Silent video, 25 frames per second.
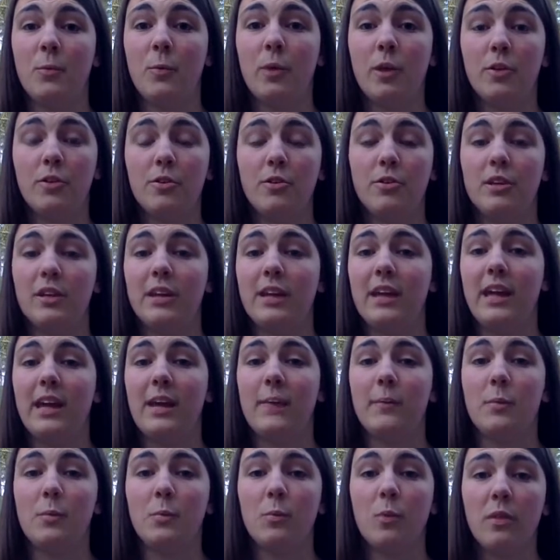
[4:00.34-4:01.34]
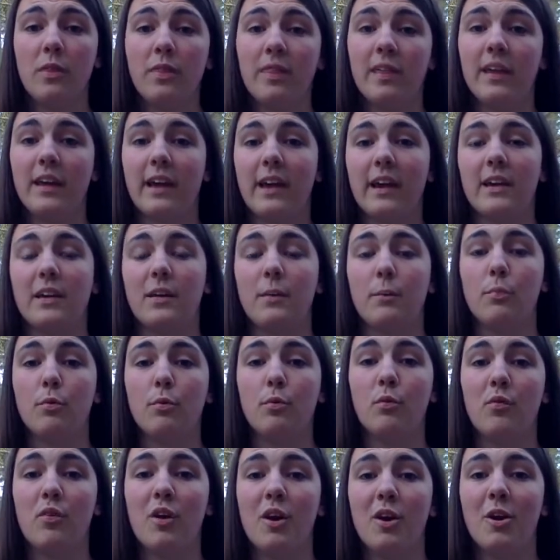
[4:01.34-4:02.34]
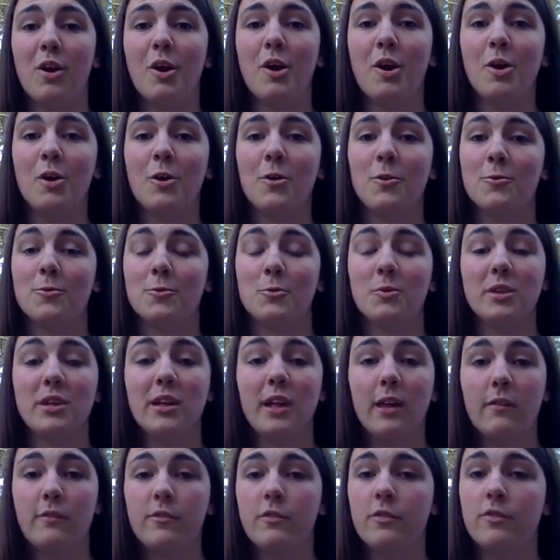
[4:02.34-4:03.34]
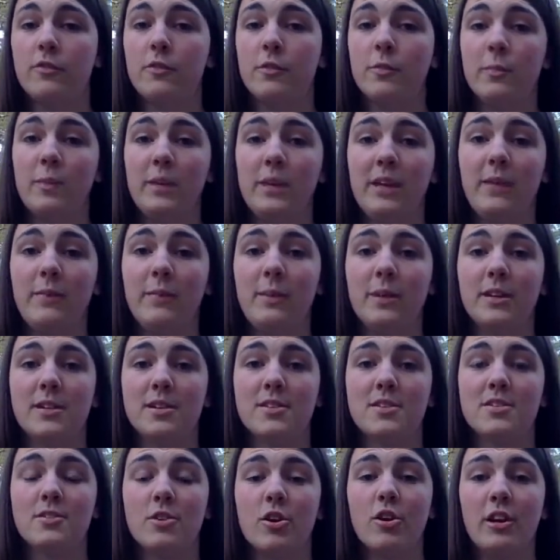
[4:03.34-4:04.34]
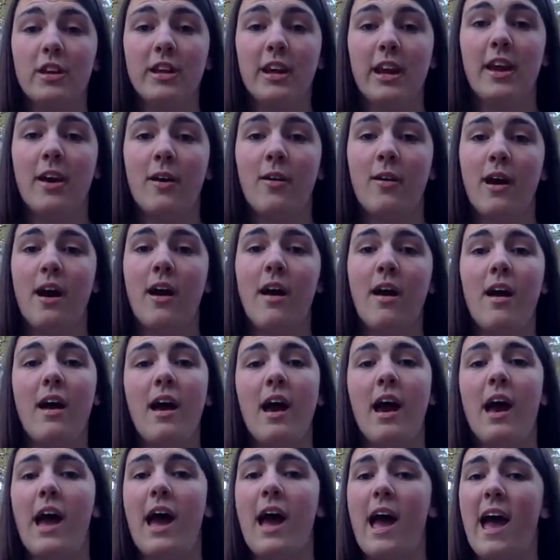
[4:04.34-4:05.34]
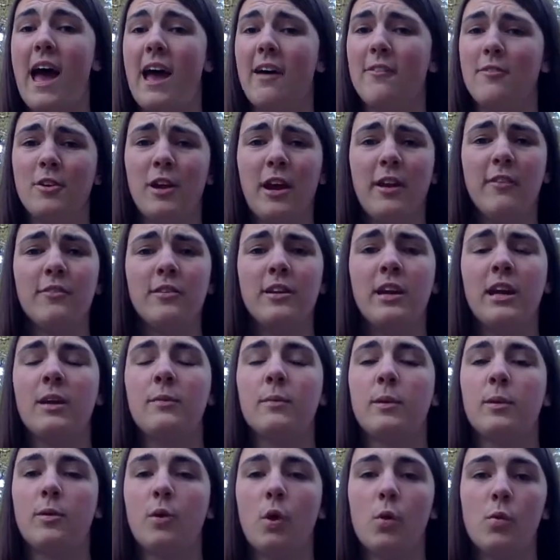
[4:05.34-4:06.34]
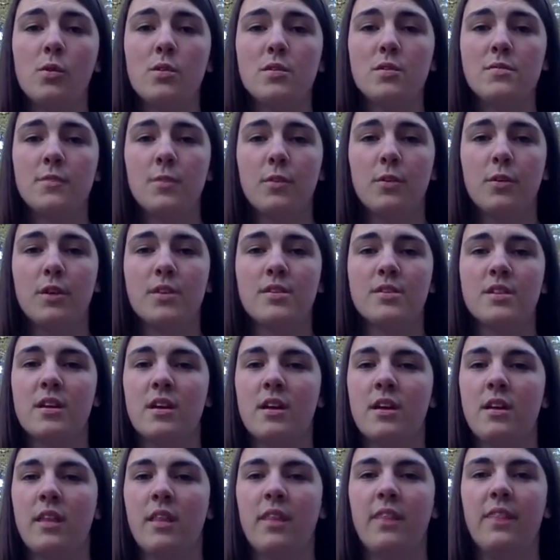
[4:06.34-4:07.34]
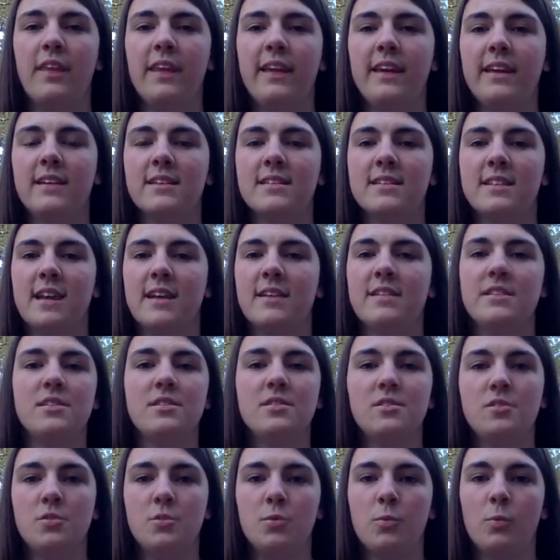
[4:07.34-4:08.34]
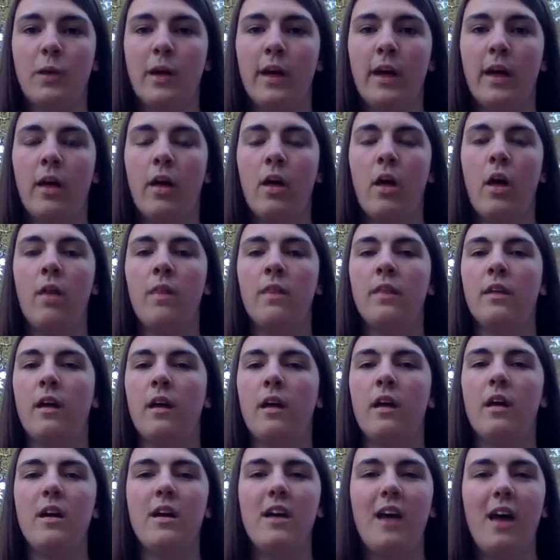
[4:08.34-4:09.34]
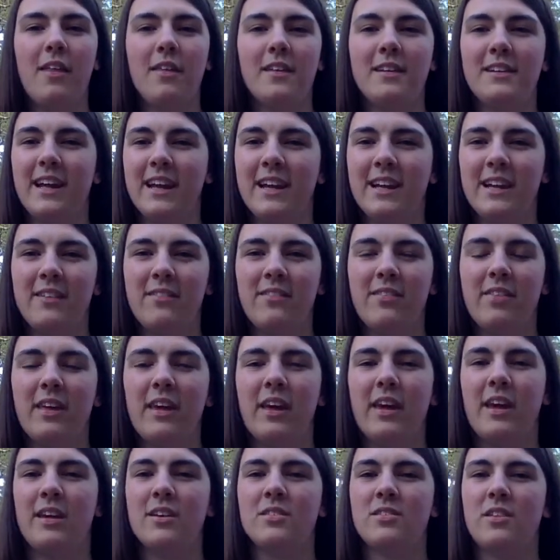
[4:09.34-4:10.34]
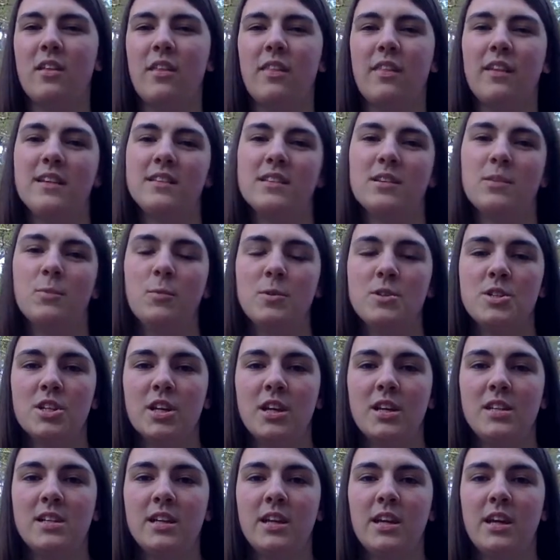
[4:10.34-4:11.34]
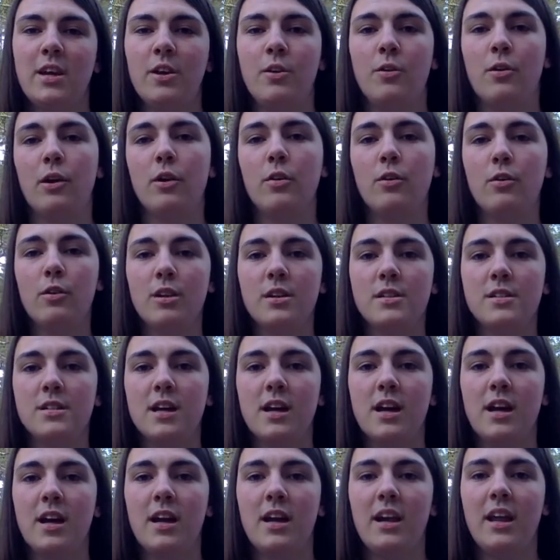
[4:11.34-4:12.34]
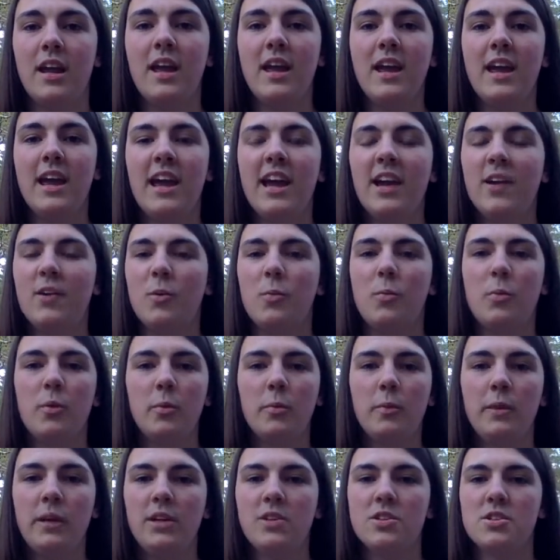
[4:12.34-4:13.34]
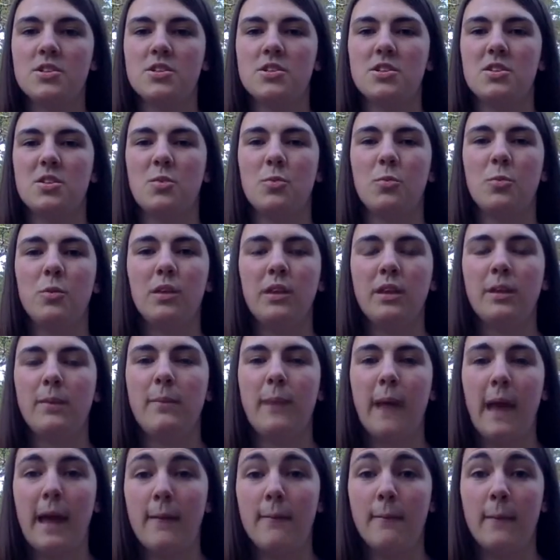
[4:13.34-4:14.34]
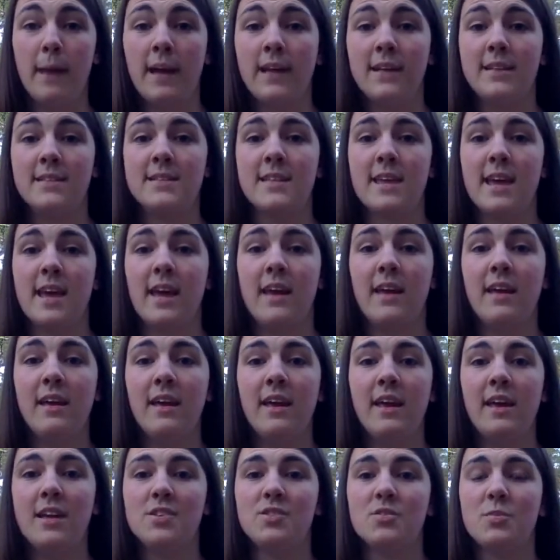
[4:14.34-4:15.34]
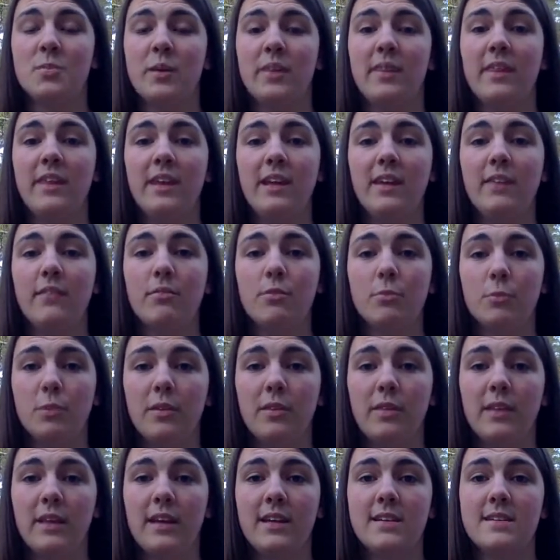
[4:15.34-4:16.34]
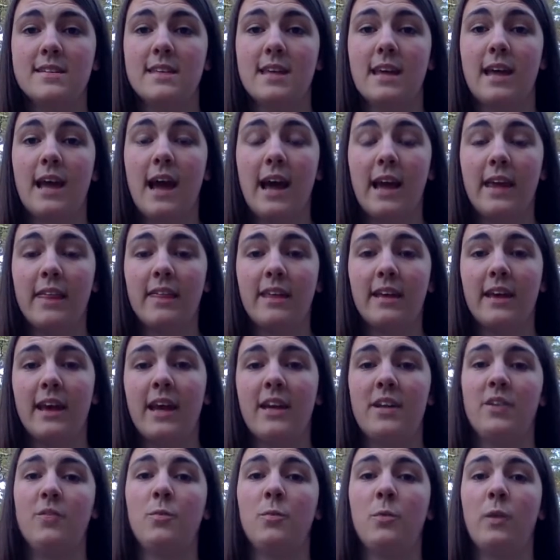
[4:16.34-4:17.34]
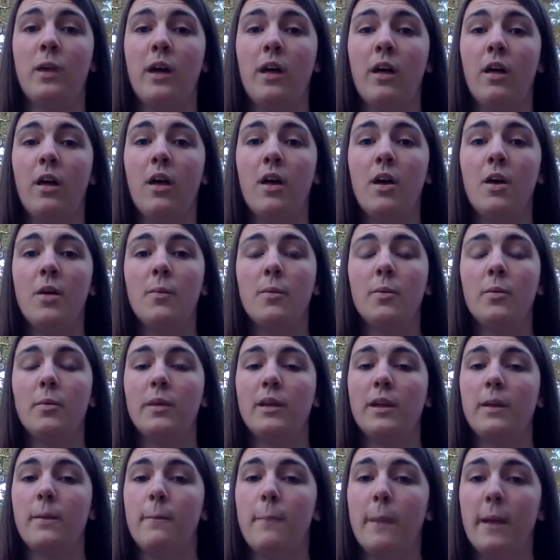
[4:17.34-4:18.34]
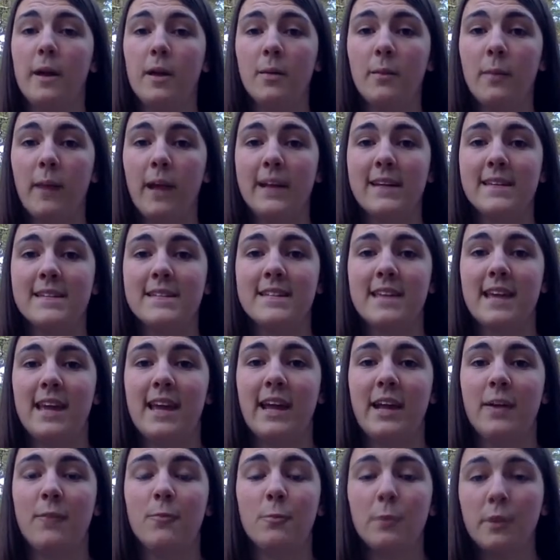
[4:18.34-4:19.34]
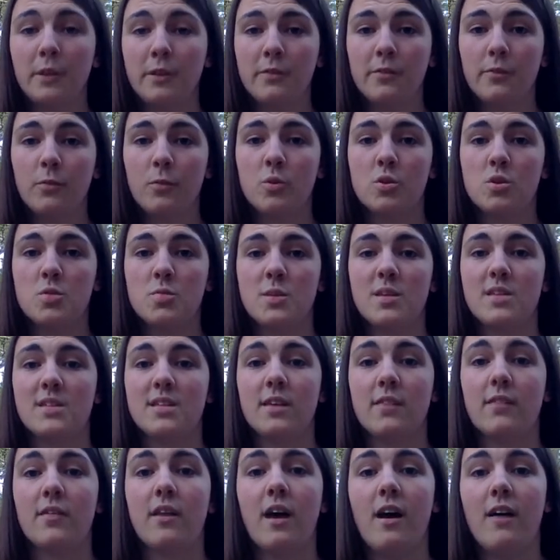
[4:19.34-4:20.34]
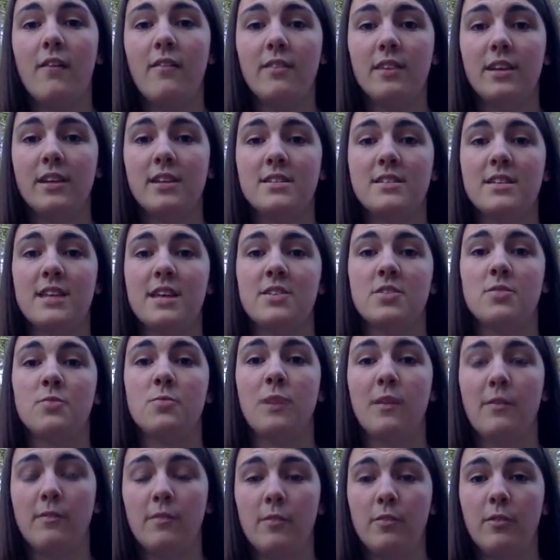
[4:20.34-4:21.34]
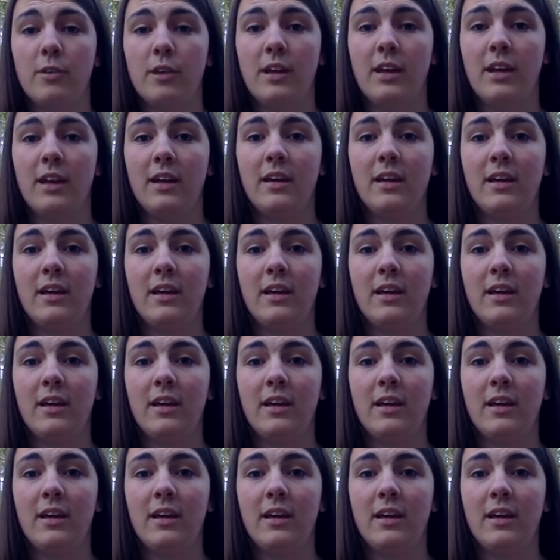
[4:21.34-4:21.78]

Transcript: well during a game and 1 thing I can improve on was really helpful for me, because starting out, after every game, I would always focus on the things I didn't do well, all the negative things, all the things I wish I did or I could have done, and it put me just in a really bad mindset. And so by thinking of 3 things that I think I did well, put me in a better mindset and reinforced my self-confidence as a referee.